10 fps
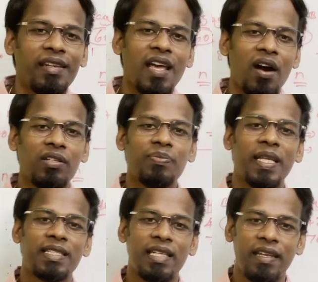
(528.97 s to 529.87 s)
doubts,
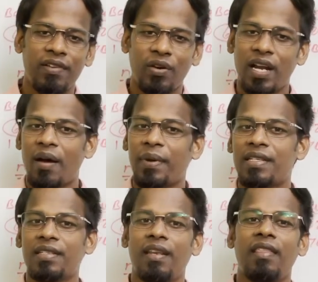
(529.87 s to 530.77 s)
please leave your
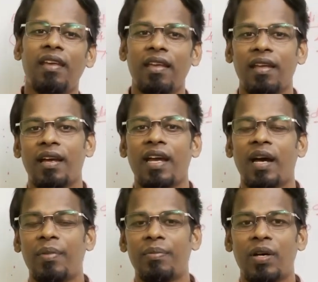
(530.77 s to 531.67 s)
comments in the
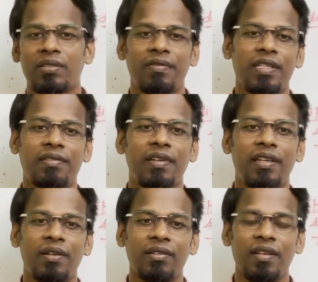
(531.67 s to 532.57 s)
comment box of this
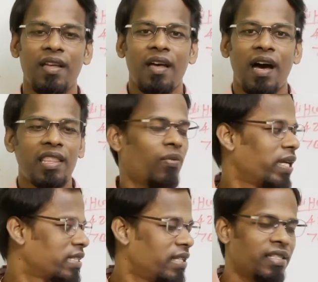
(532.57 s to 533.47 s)
video.
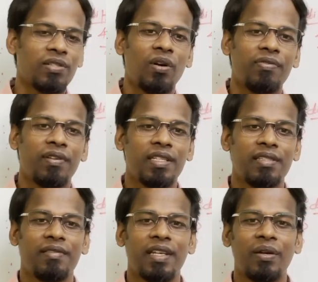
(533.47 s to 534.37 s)
Otherwise, this is all for this
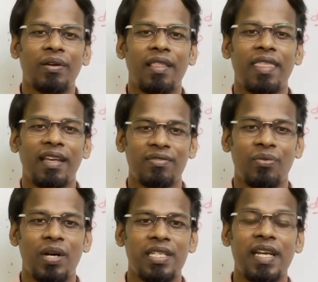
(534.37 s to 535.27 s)
video. Thanks for
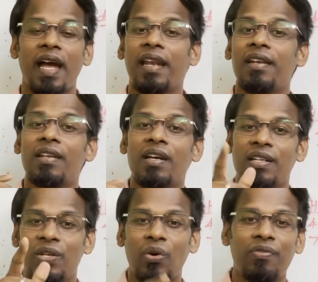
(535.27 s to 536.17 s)
watching, and
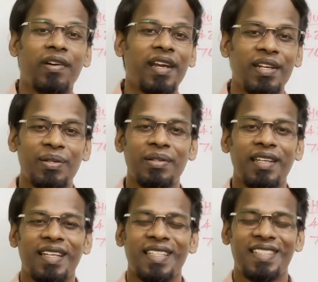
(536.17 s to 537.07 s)
don't forget to
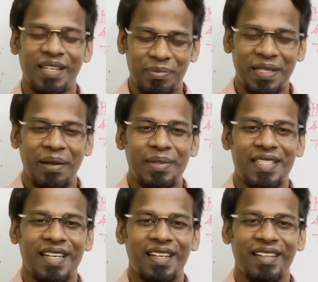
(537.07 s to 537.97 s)
subscribe to the
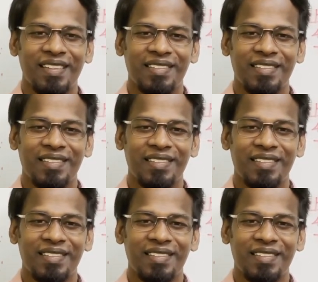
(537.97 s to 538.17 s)
channel.